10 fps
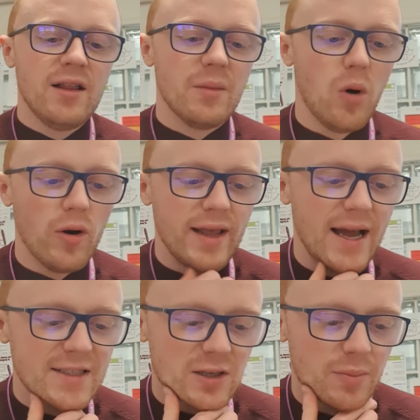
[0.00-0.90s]
the morning
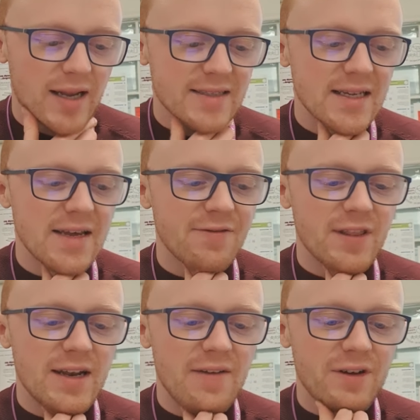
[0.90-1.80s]
Esker planned to leave for
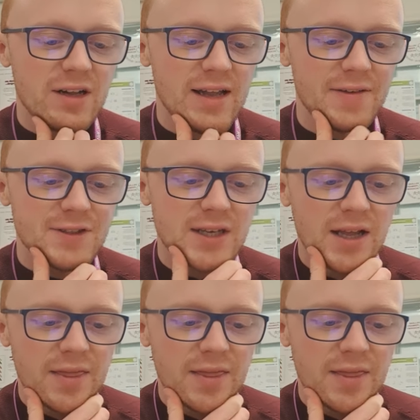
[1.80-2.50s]
the Nethercliffs,